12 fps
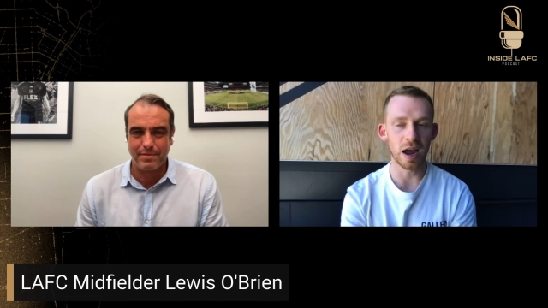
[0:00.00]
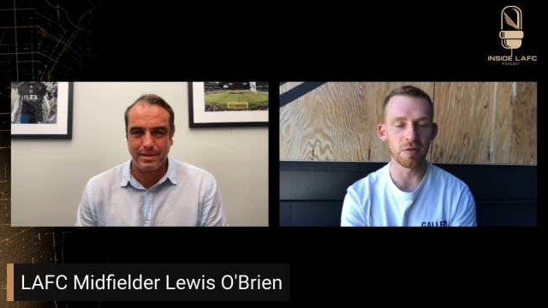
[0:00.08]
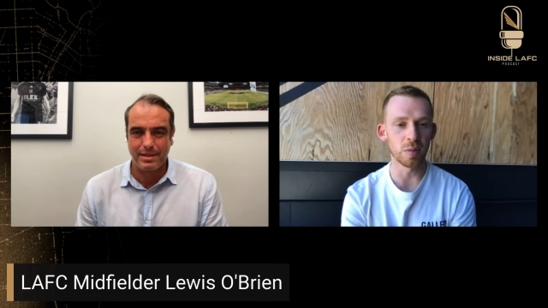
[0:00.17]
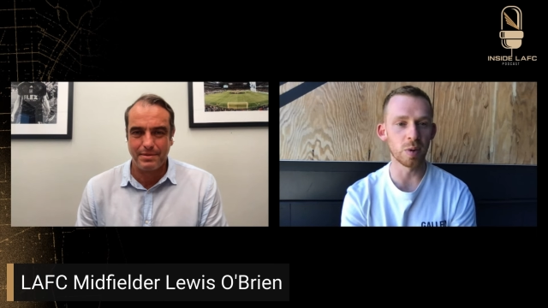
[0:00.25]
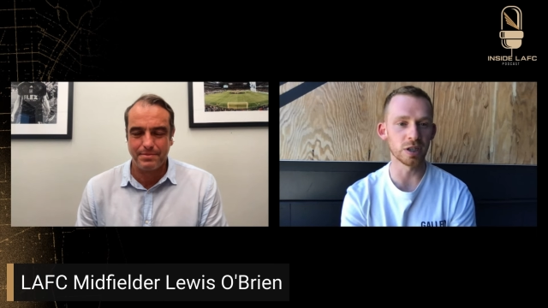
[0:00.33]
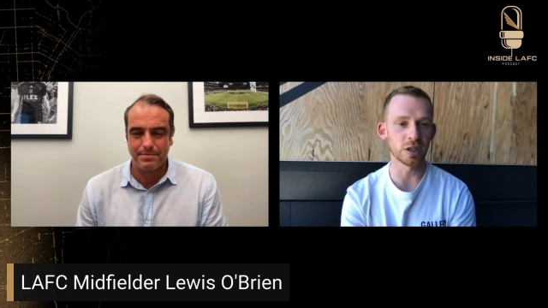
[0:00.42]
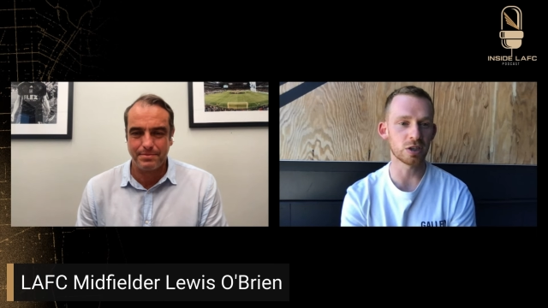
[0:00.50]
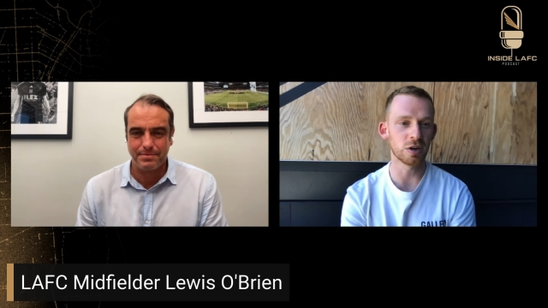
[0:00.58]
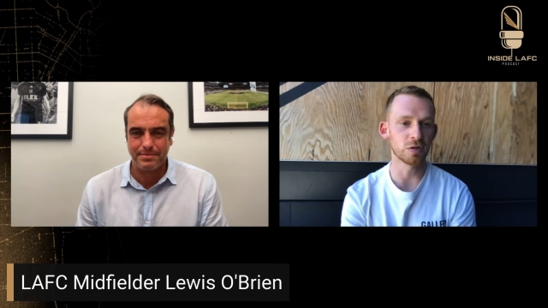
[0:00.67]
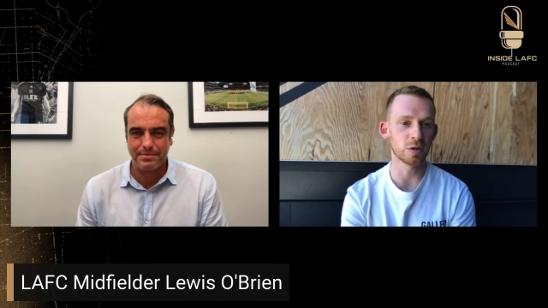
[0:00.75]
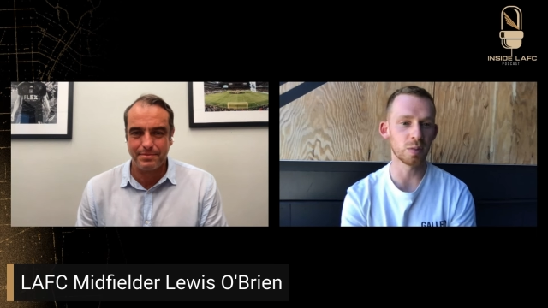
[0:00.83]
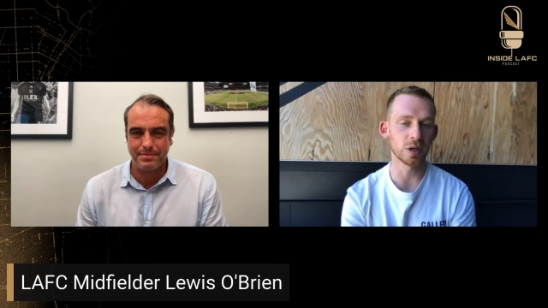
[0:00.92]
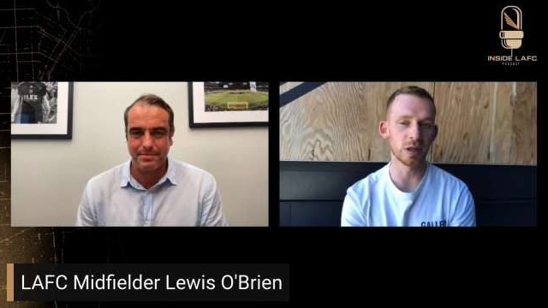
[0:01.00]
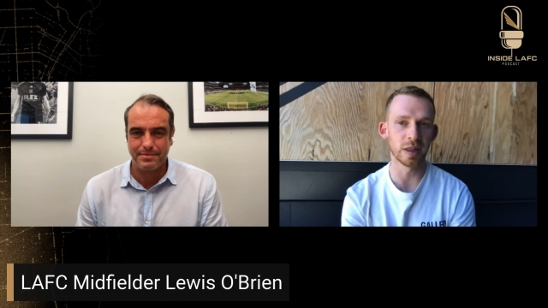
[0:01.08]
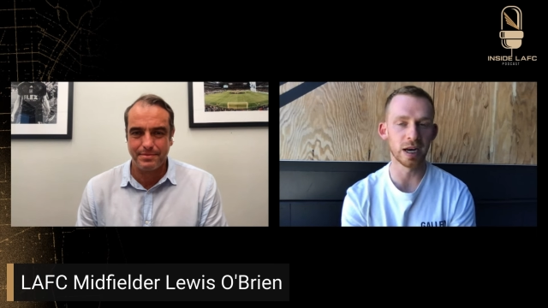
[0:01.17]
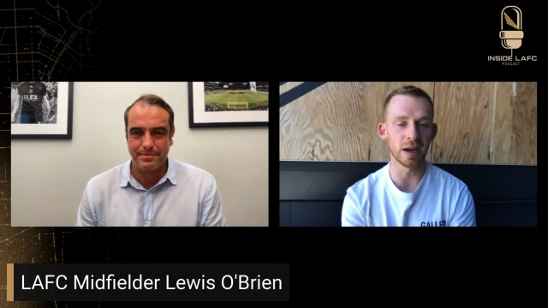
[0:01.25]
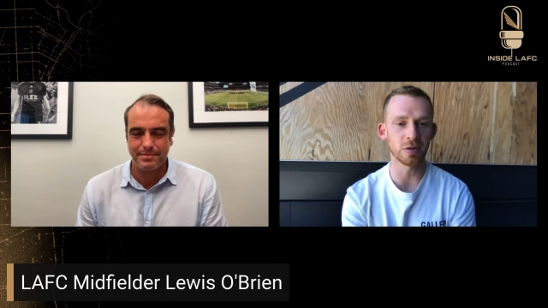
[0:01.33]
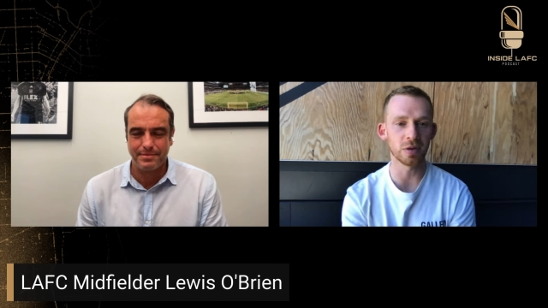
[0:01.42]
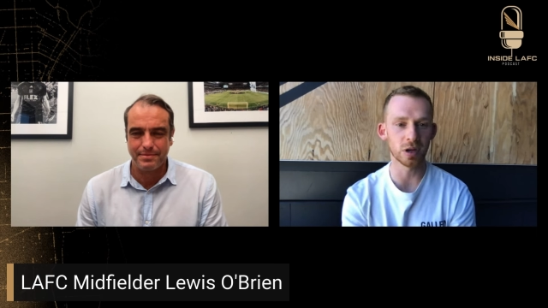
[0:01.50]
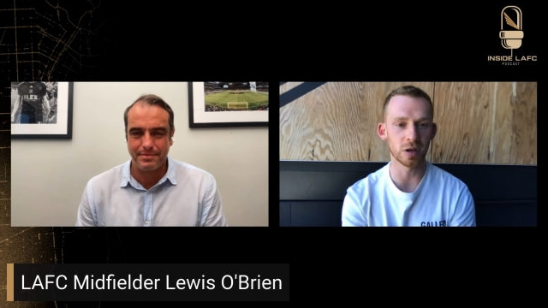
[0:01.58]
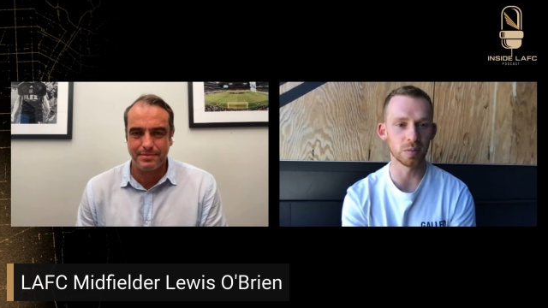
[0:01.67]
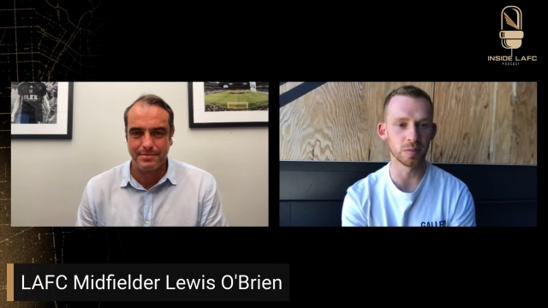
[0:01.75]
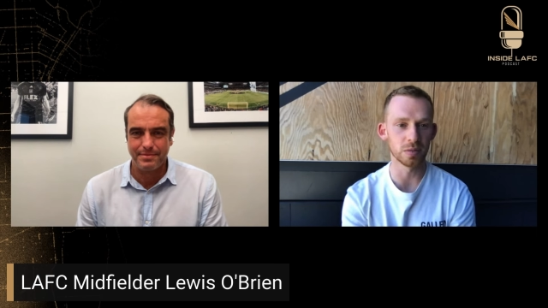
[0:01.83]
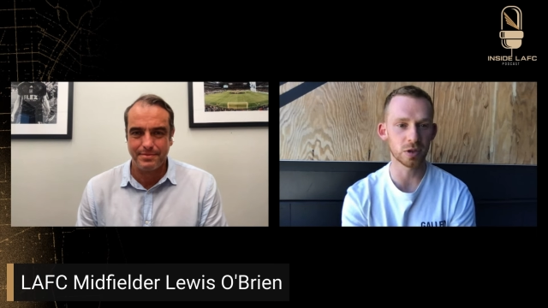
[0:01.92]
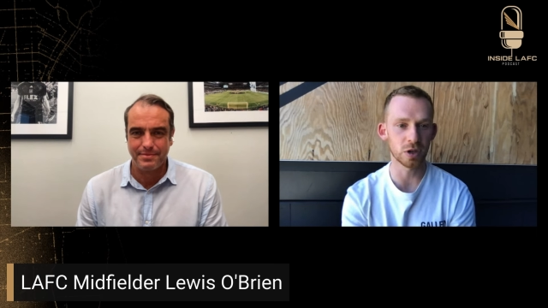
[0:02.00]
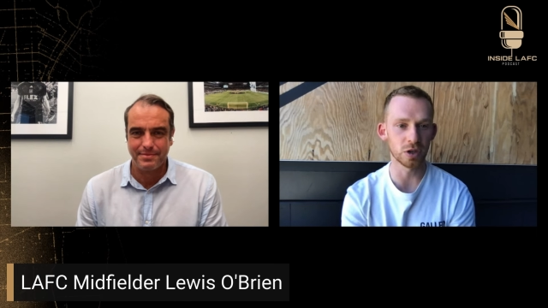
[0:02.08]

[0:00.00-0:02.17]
Speaker 1: everybody's comfortable, and then everyone can